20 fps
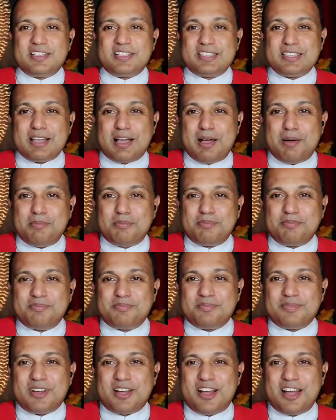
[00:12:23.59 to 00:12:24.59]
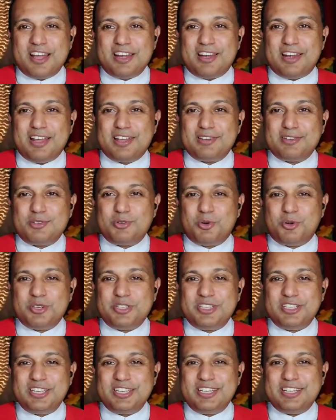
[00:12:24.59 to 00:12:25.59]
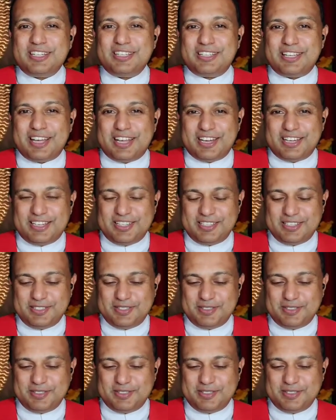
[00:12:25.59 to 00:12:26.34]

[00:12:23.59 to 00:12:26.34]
Psalm 129.